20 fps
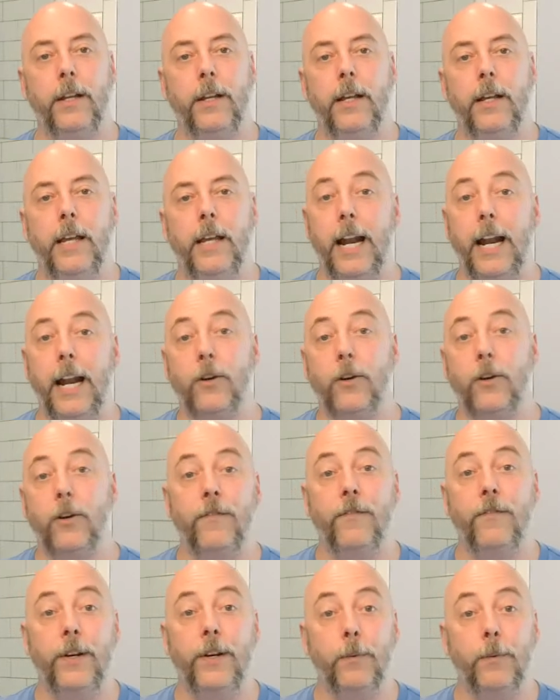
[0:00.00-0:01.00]
And I don't know if
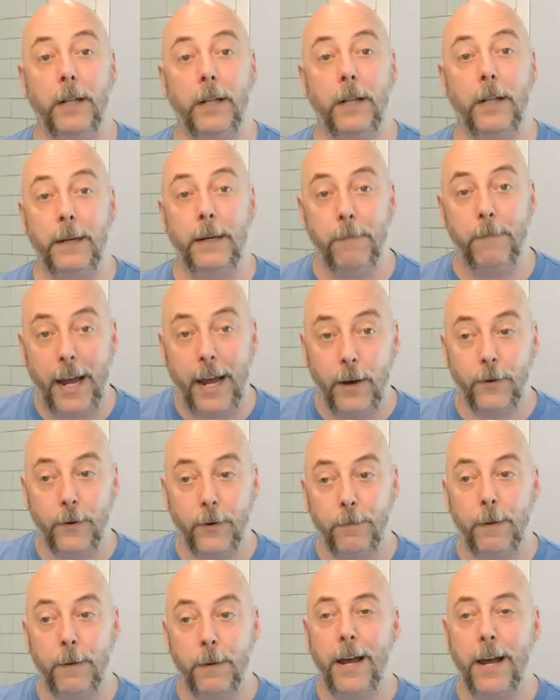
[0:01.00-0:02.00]
anyone played Bound,
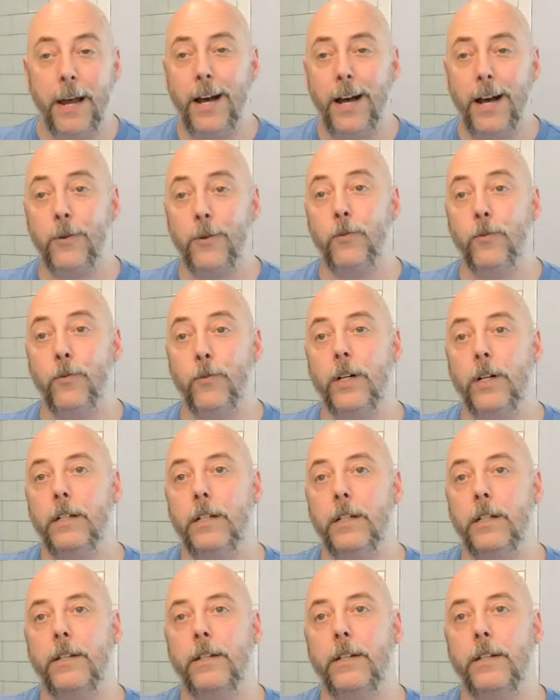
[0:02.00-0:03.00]
but Bound
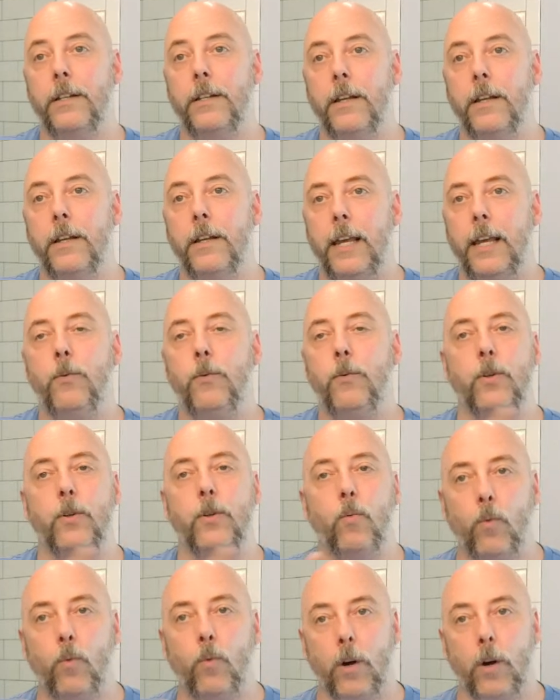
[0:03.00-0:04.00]
was a
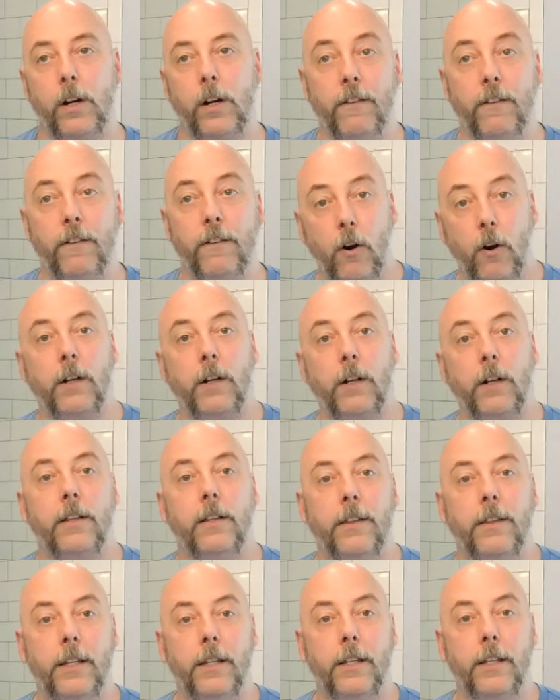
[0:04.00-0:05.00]
work of art,
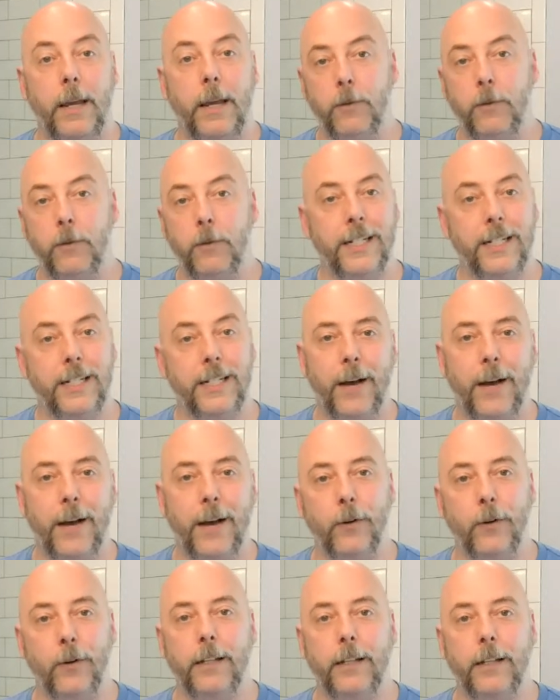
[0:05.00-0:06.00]
this game. You can download
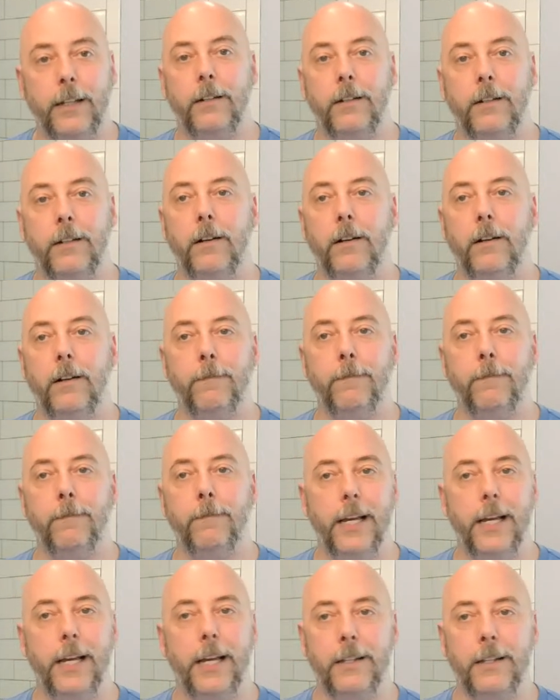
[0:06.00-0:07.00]
it on
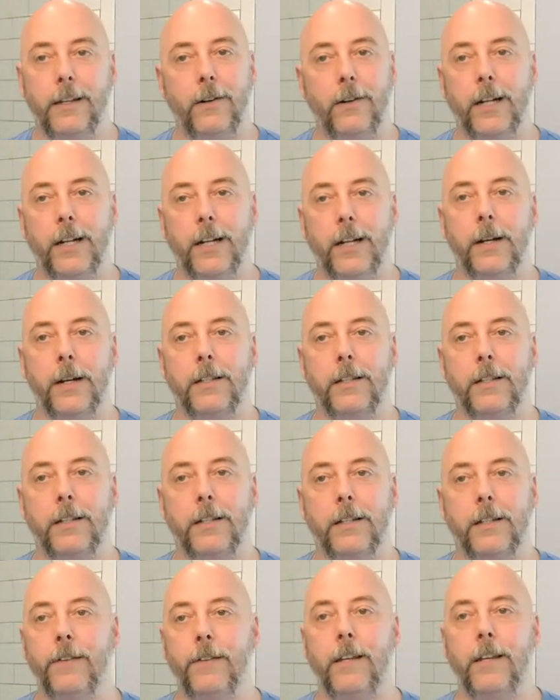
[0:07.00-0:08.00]
PSN or Xbox Live,
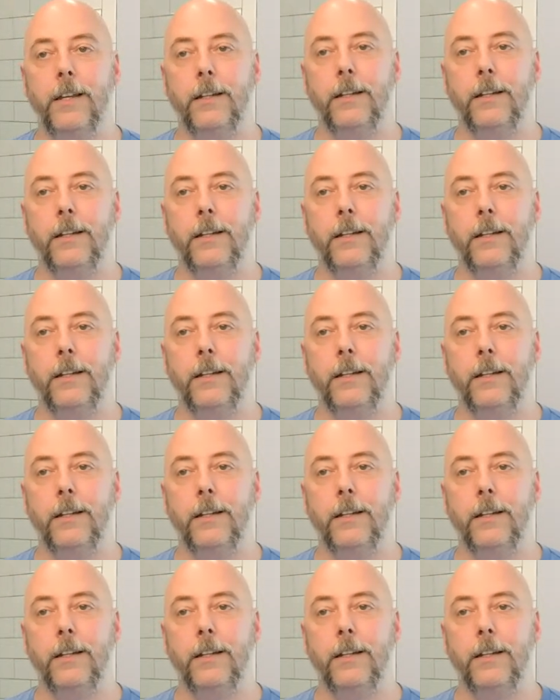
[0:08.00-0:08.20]
I think.